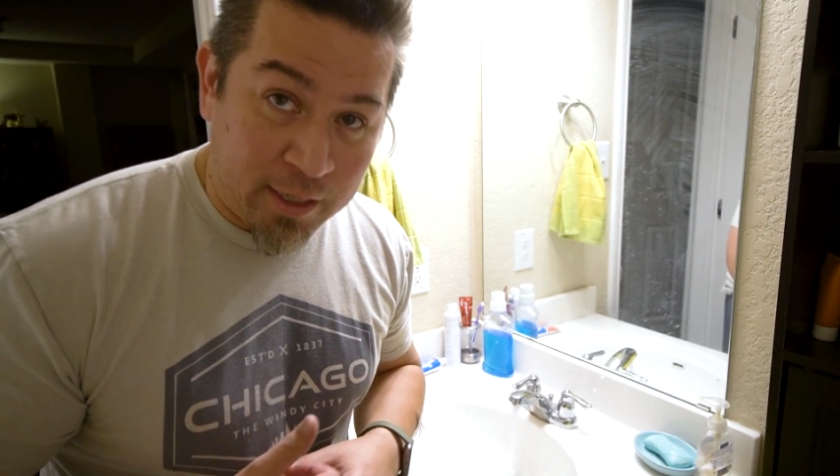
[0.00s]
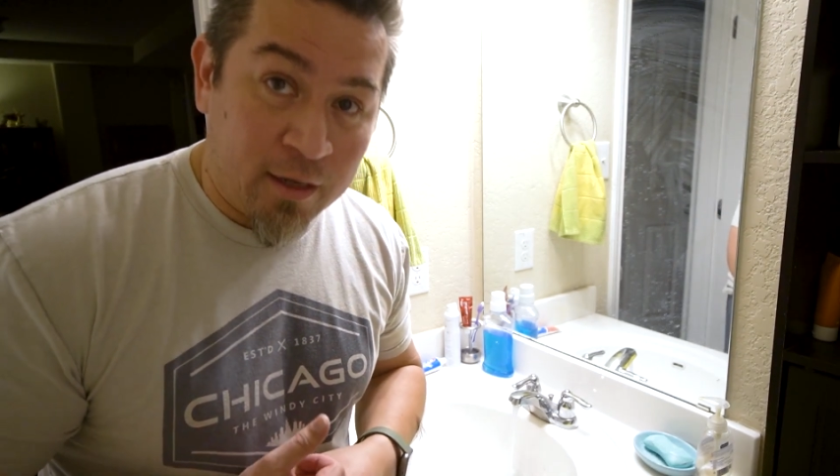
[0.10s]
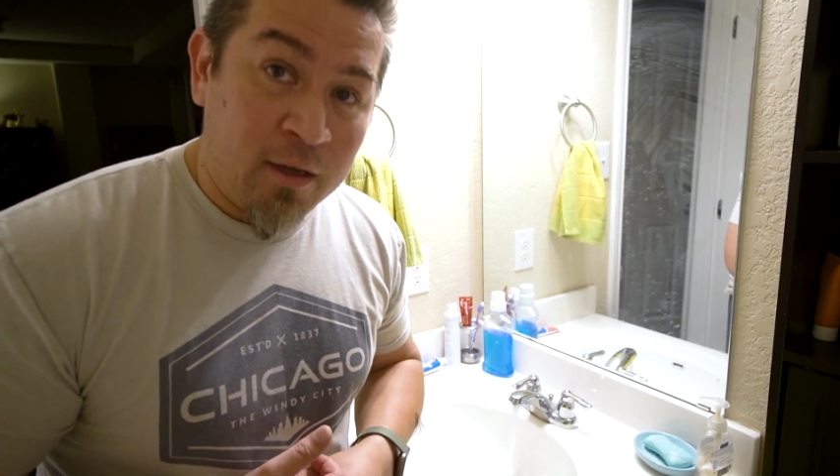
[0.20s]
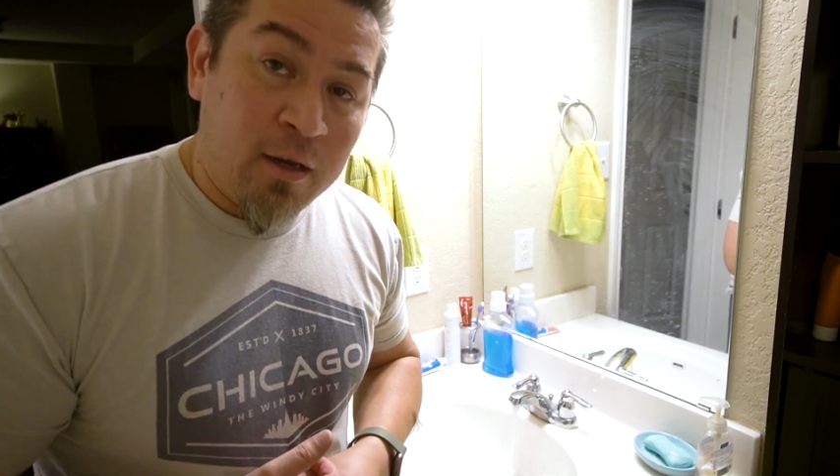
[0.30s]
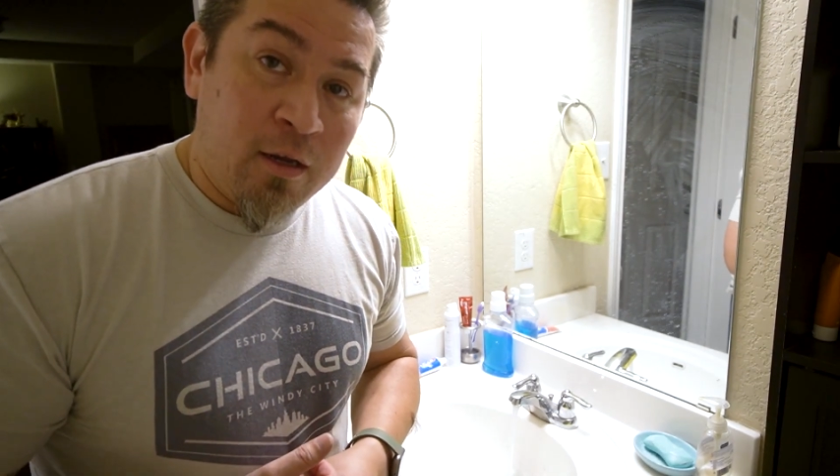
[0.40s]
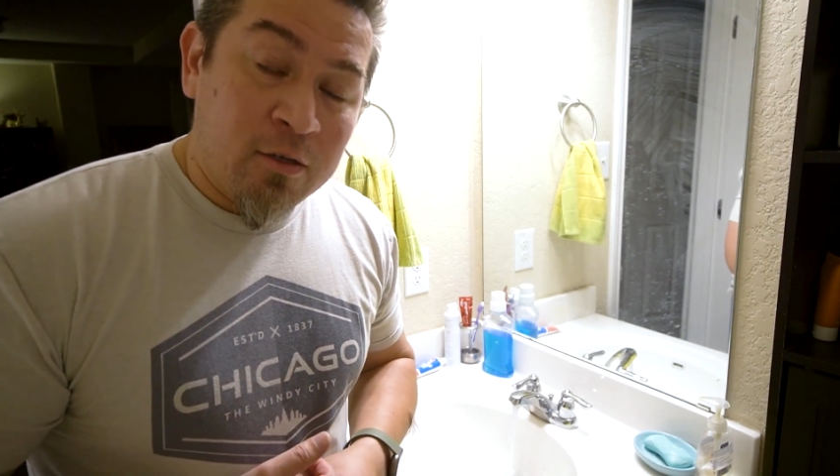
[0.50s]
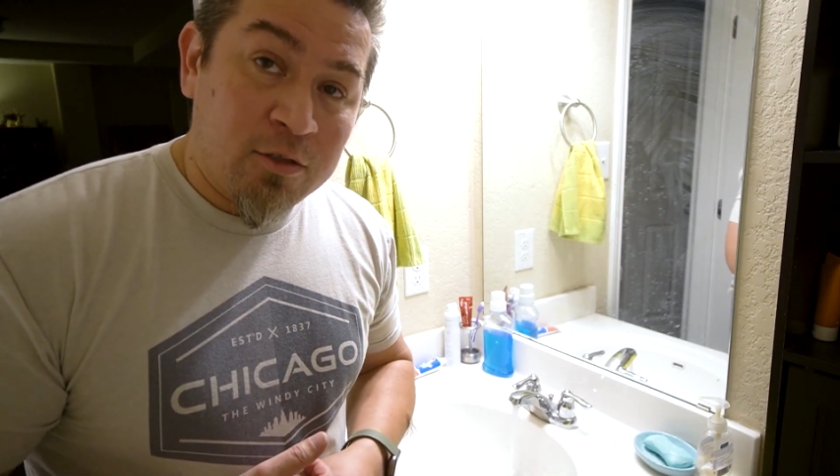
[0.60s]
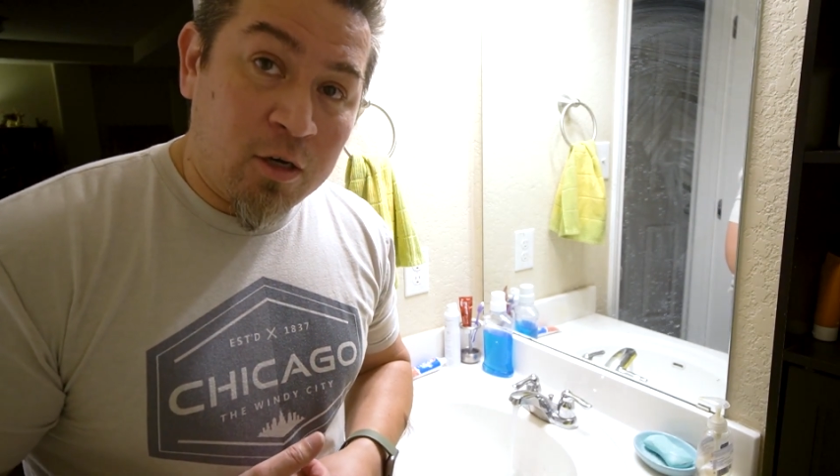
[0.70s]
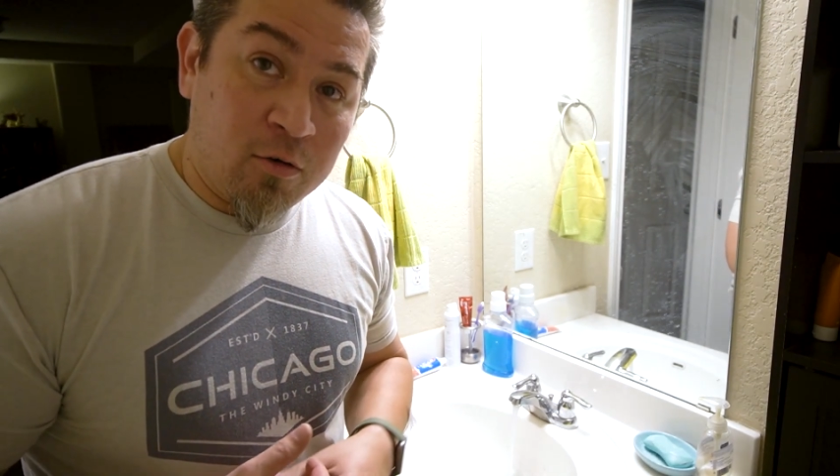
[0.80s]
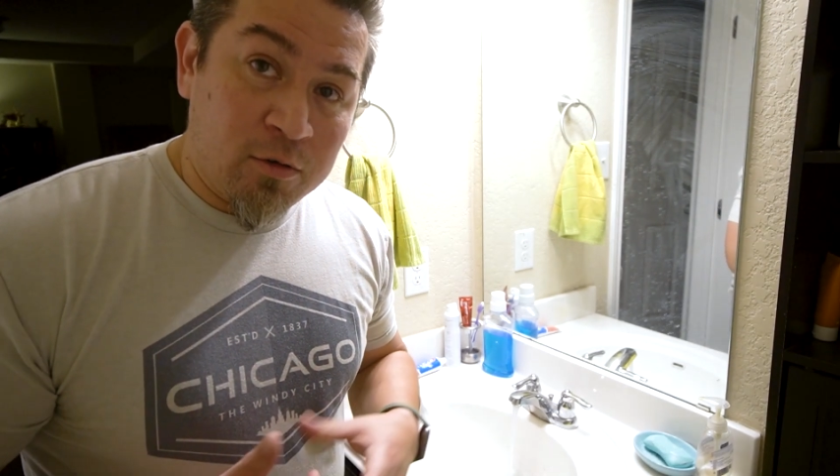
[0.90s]

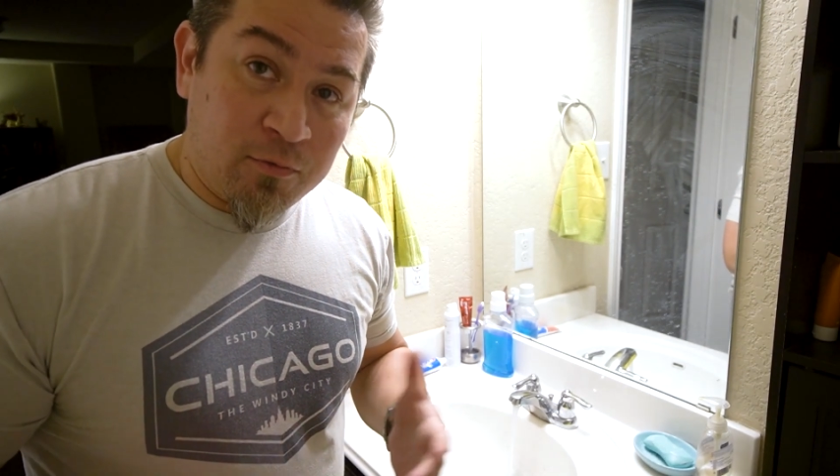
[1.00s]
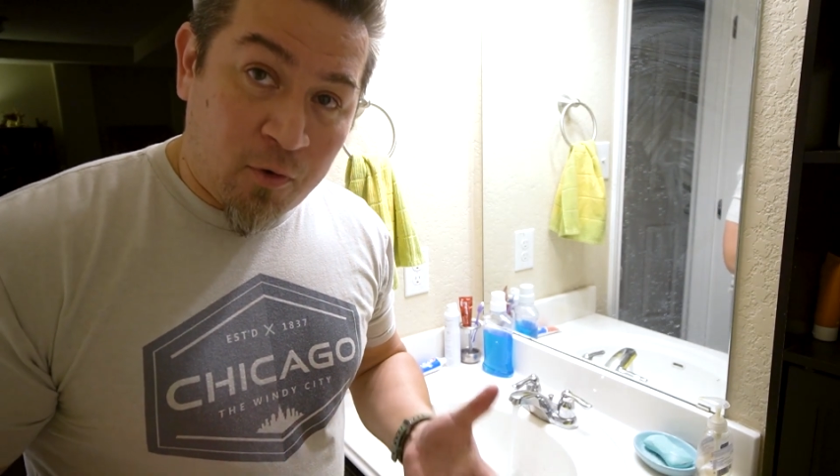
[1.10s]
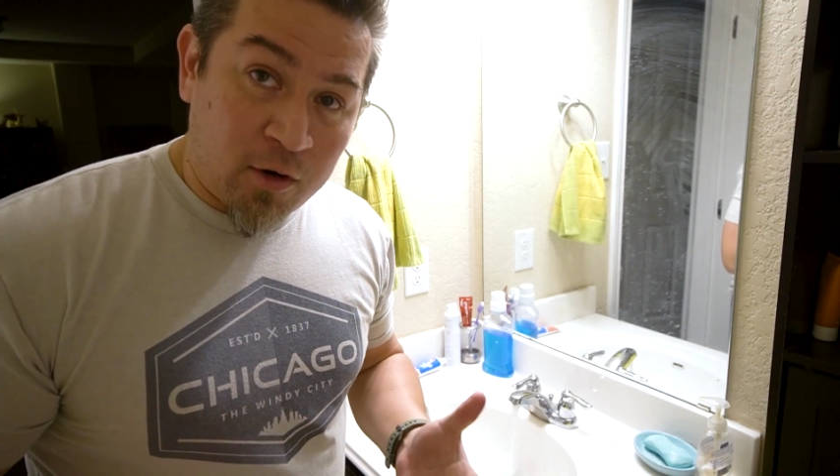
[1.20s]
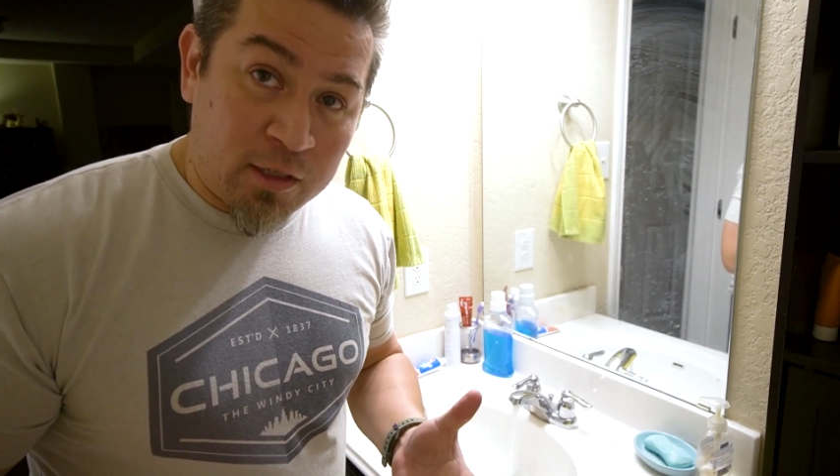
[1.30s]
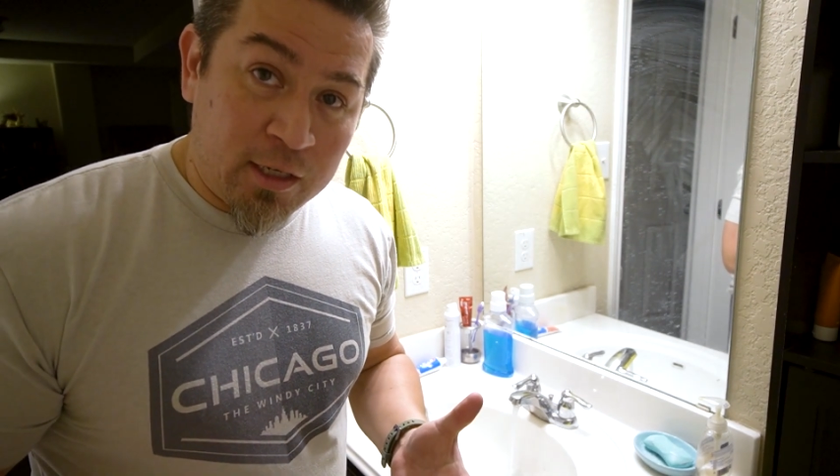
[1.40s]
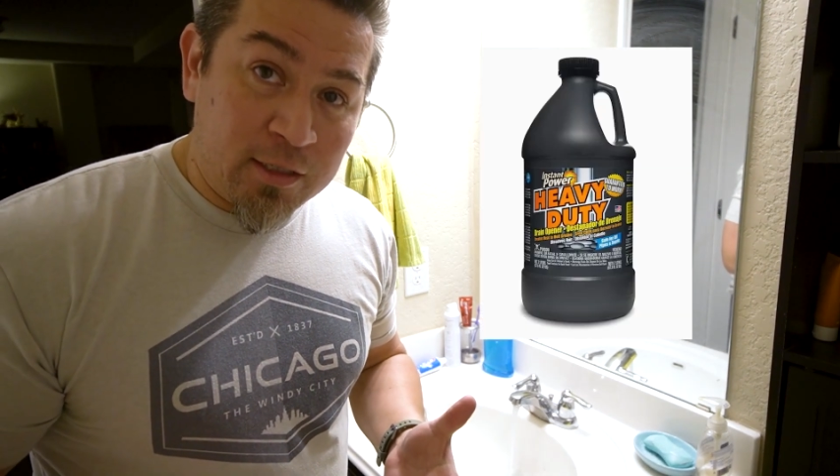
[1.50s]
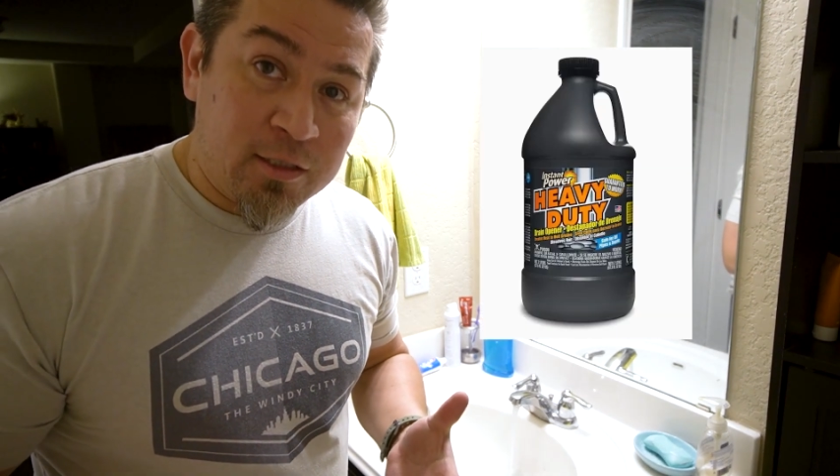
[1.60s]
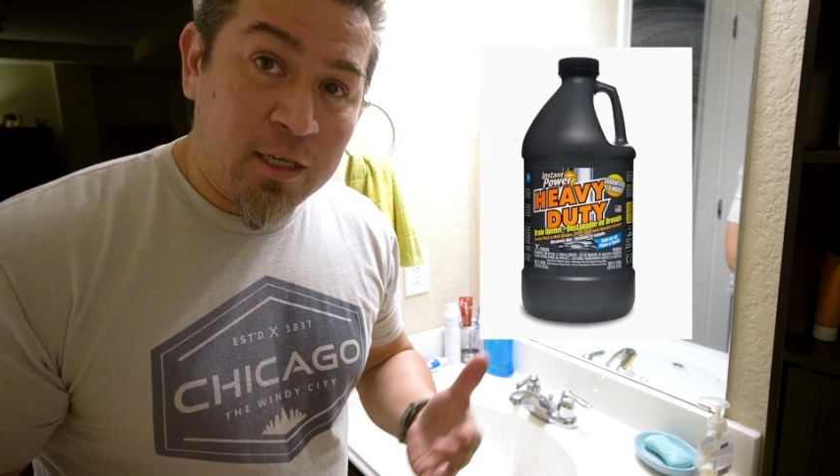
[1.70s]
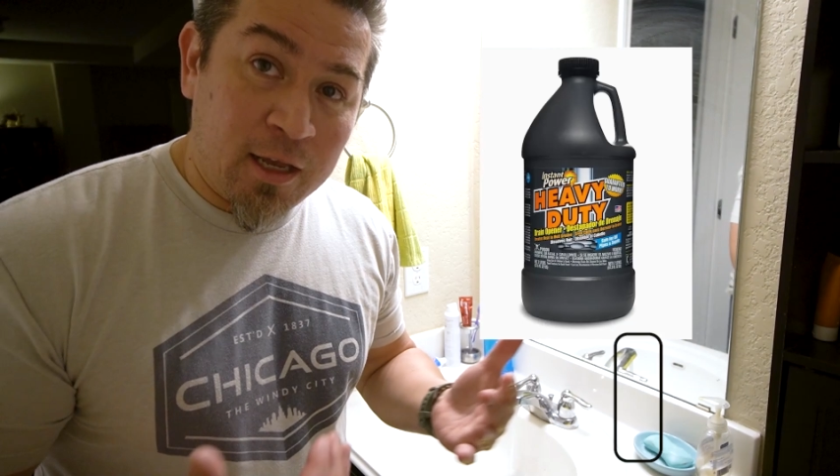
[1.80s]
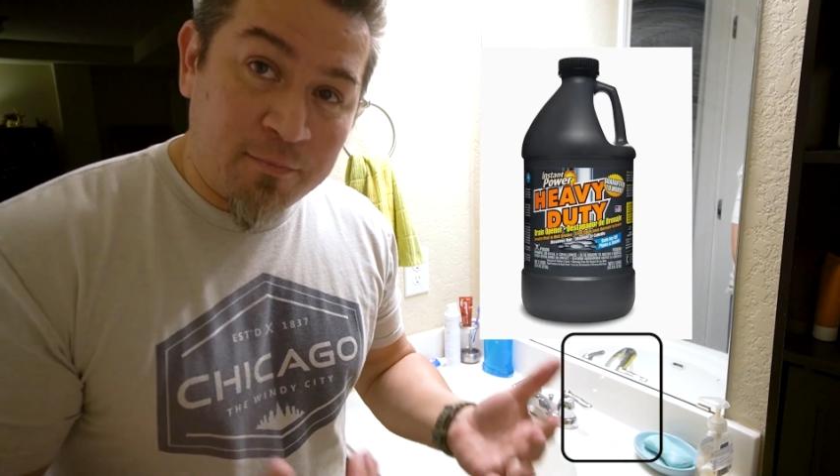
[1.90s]
So the verdict is,